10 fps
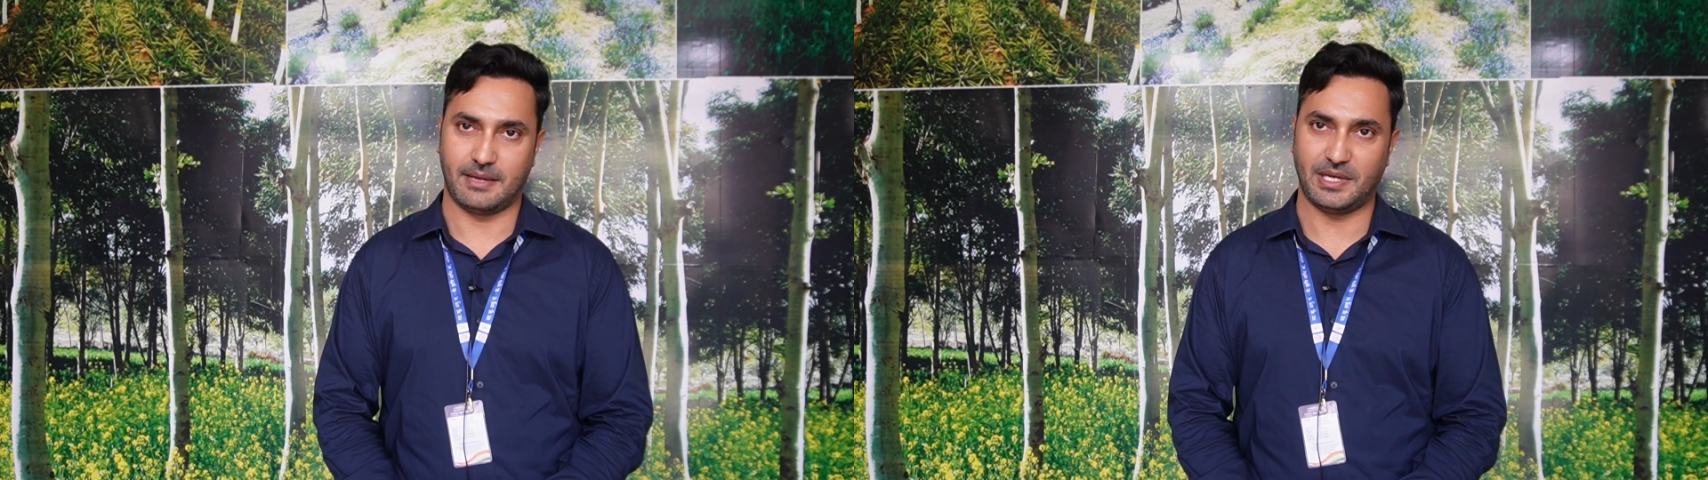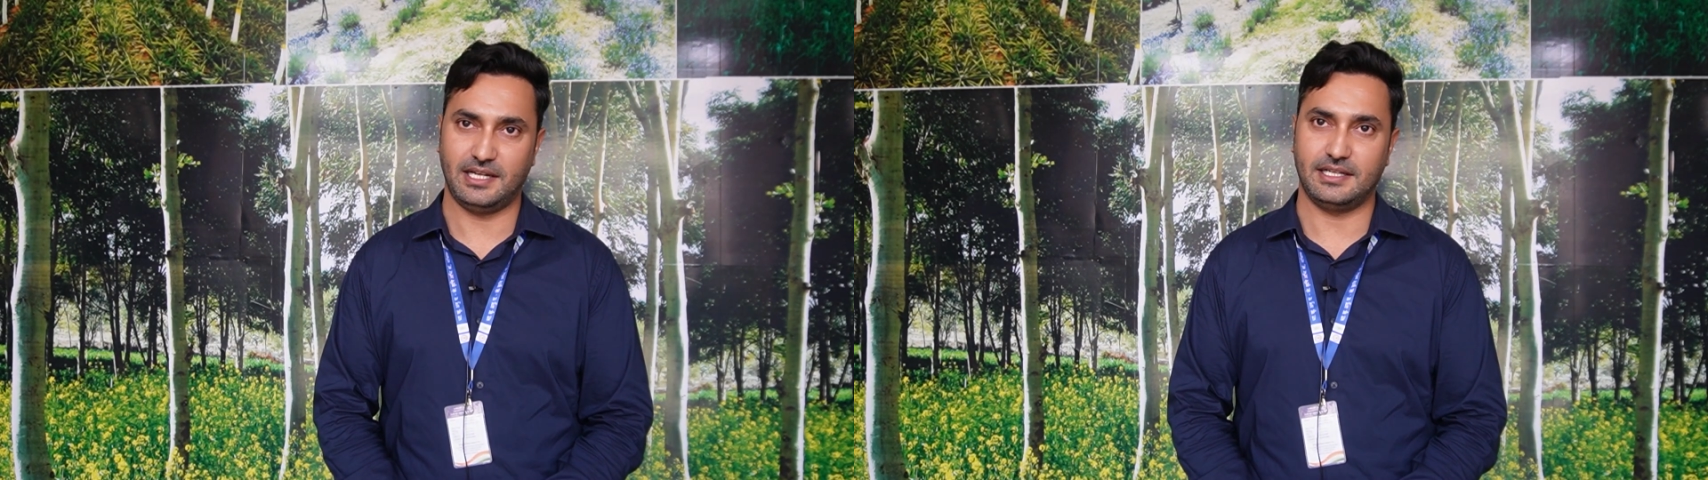
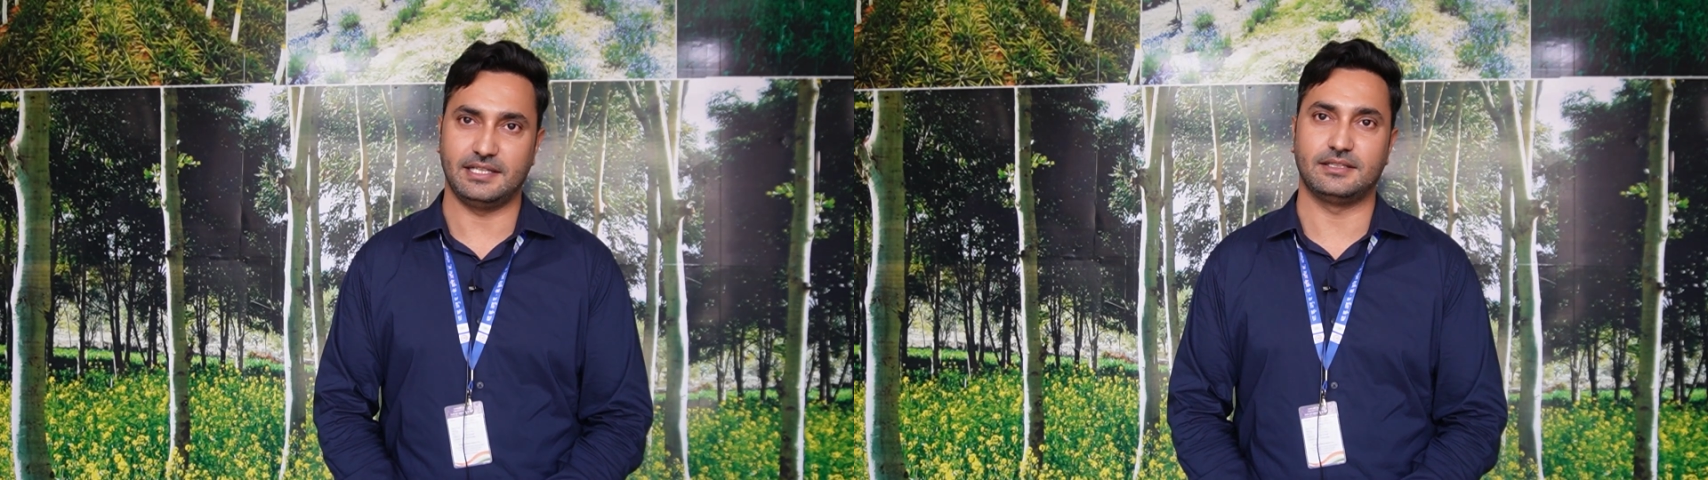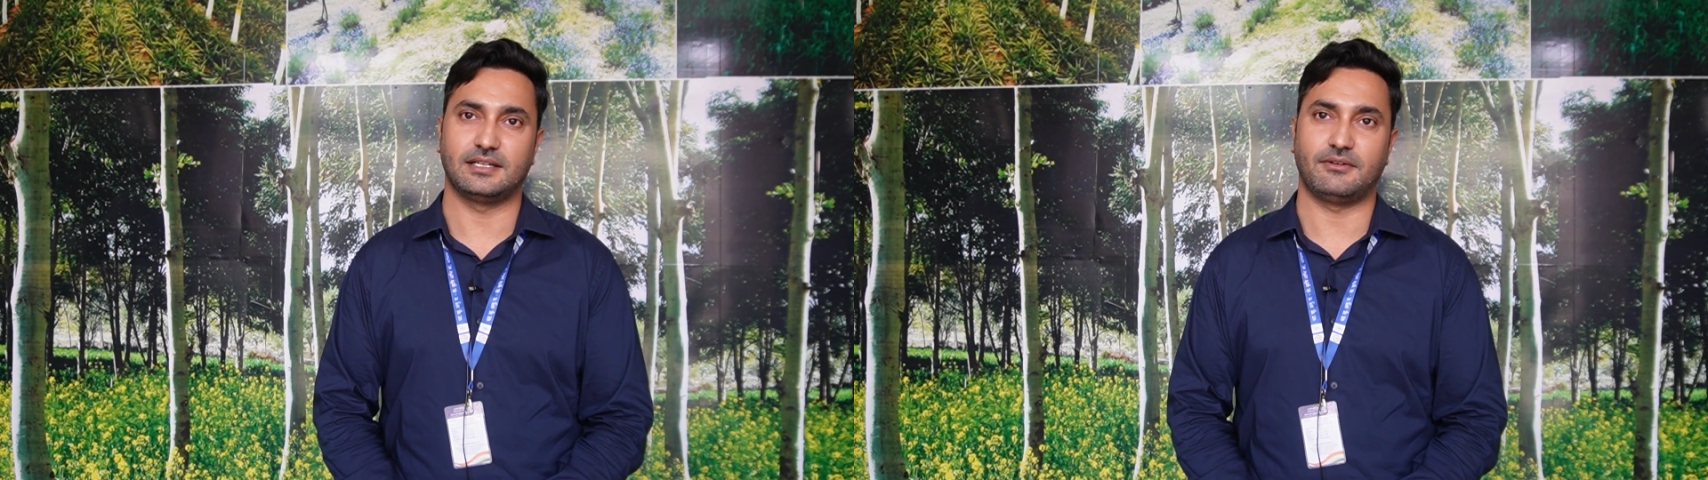ML
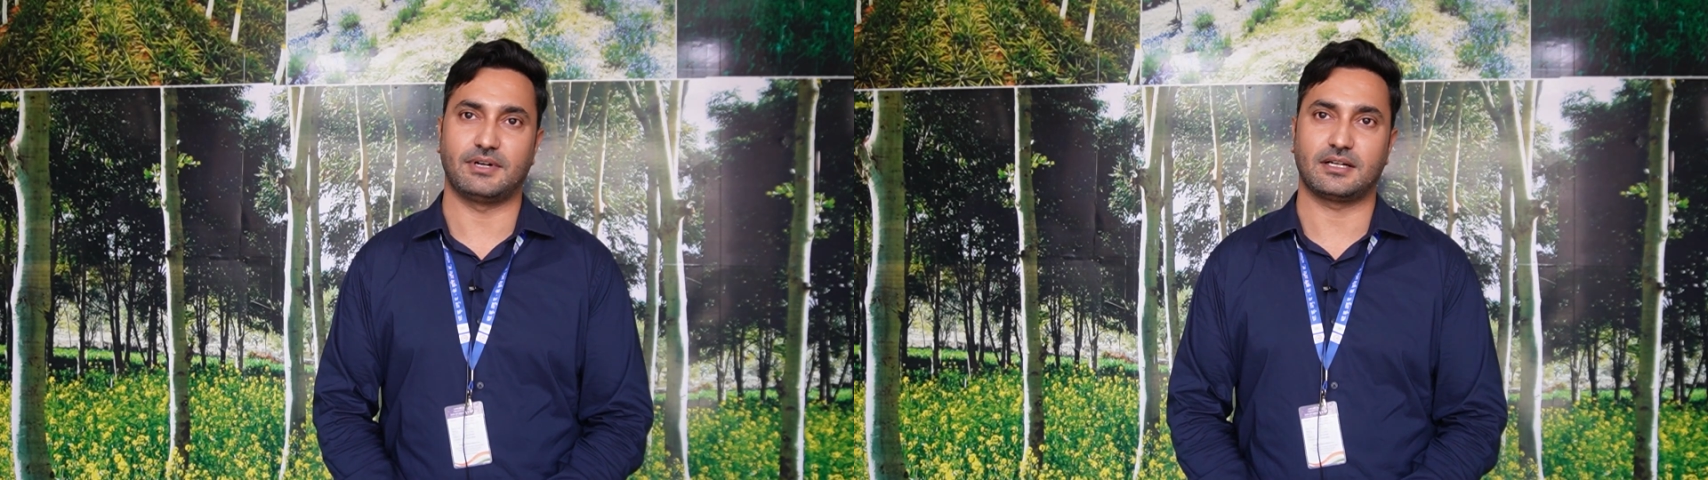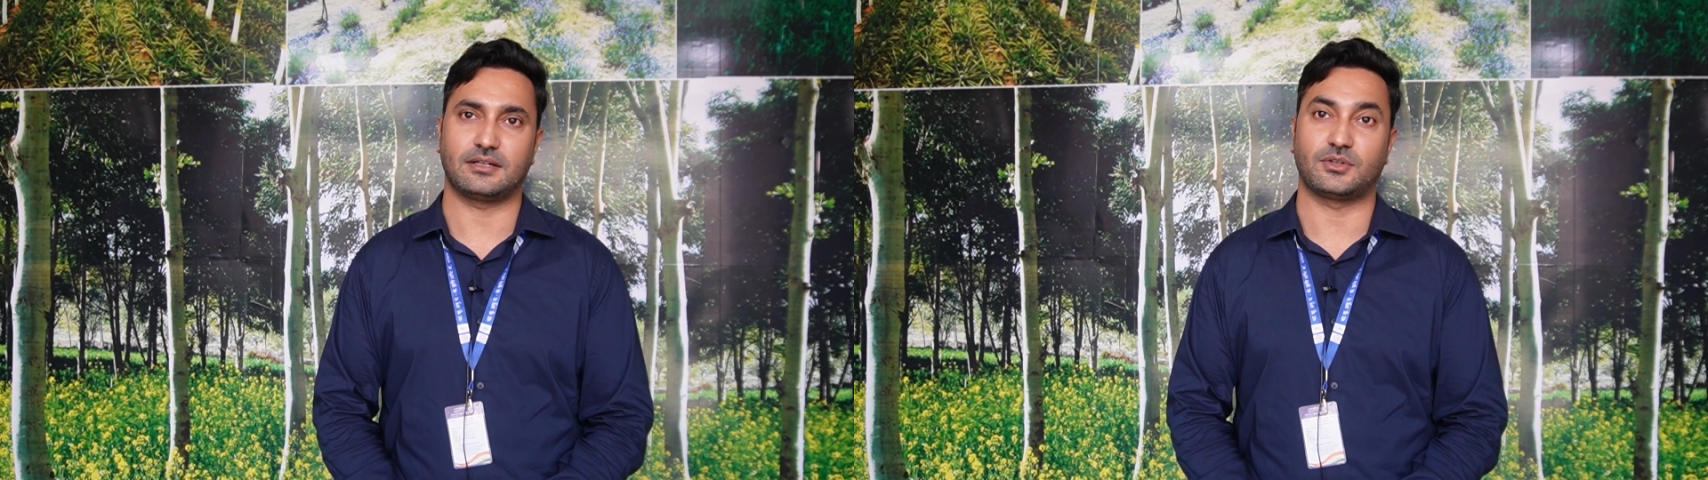in
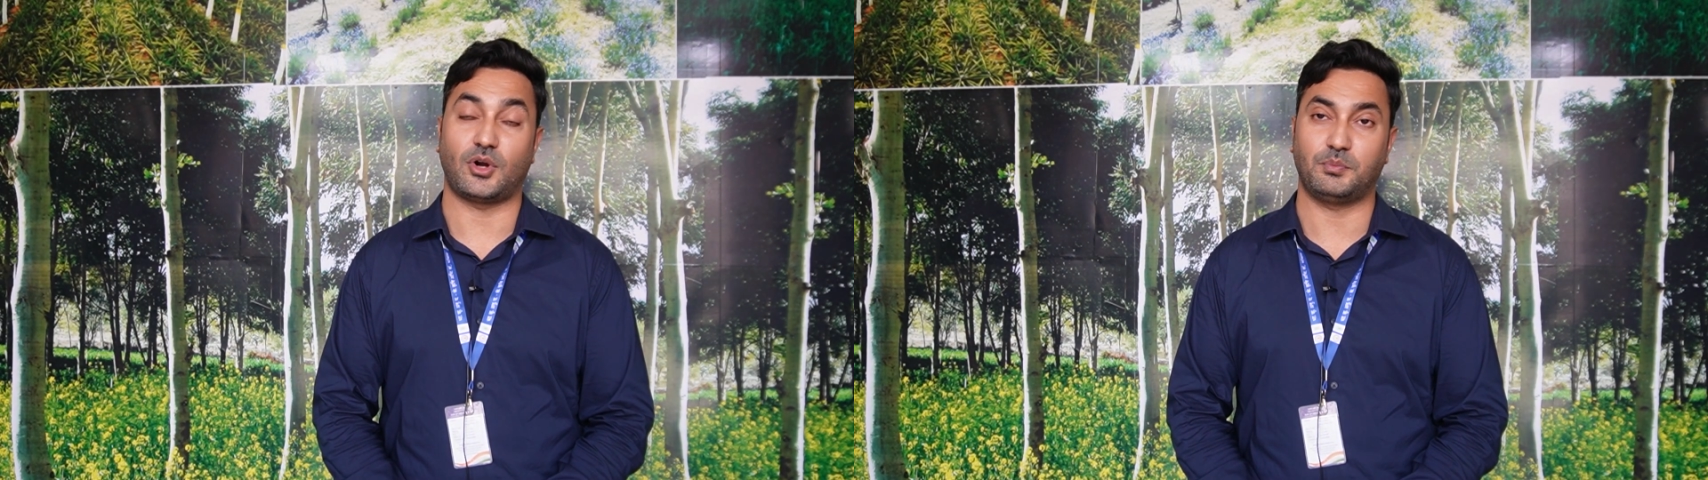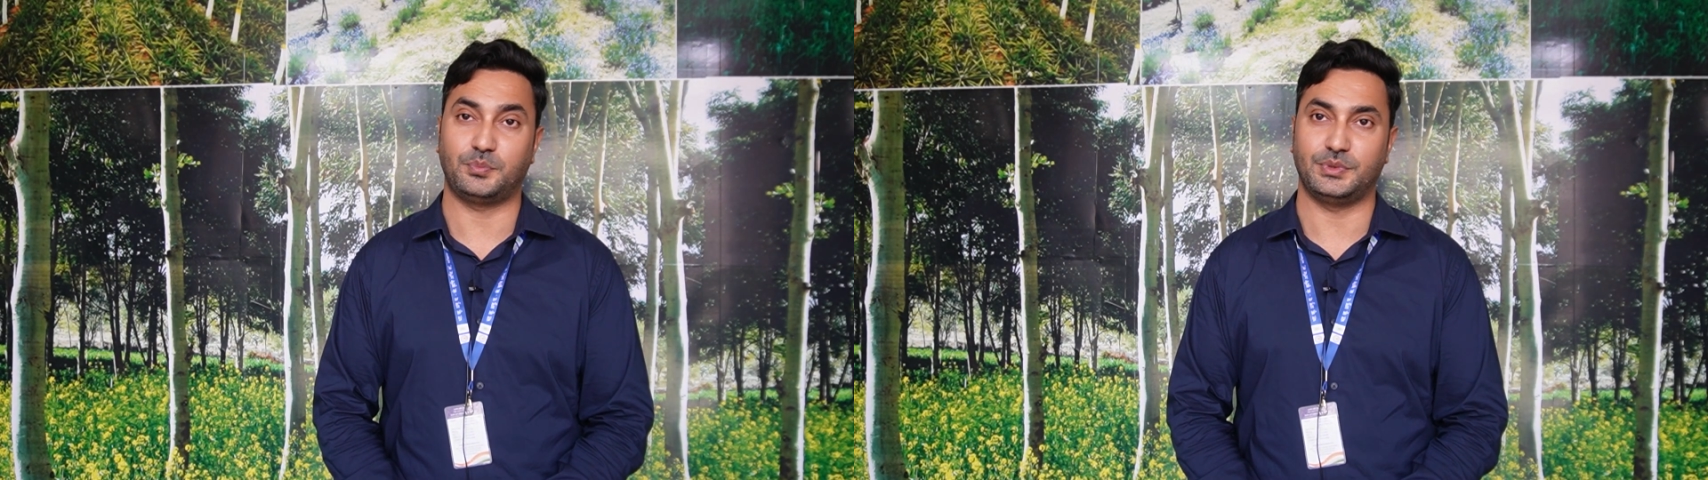our
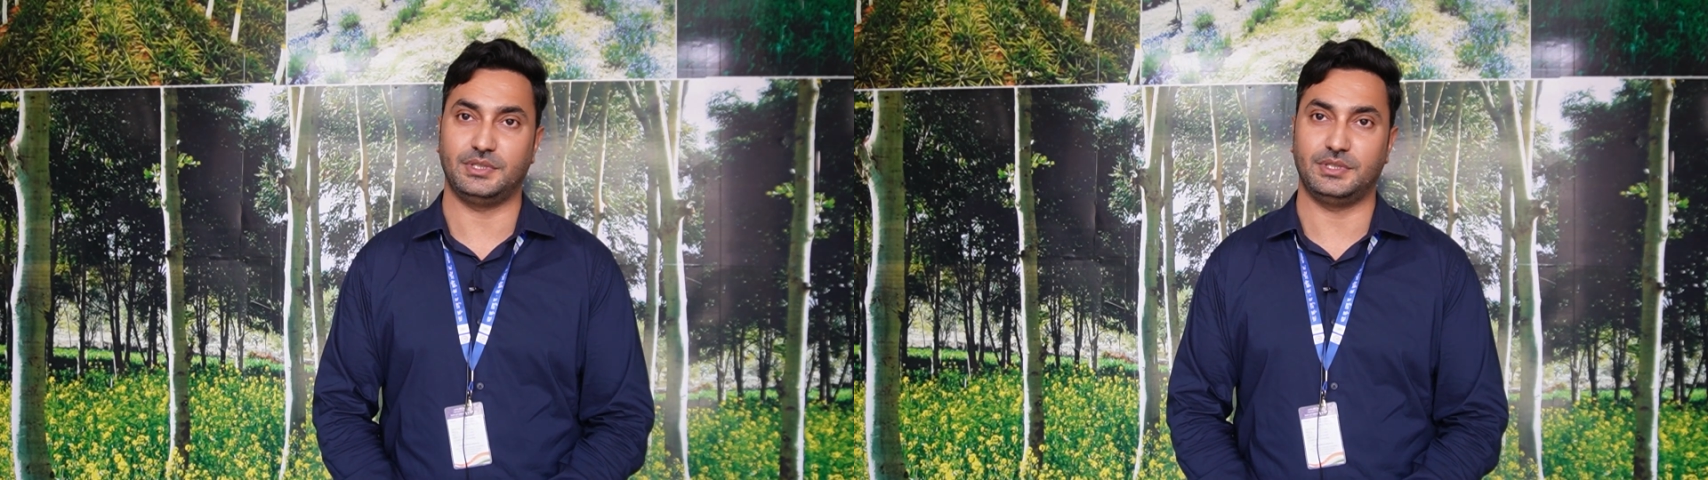crop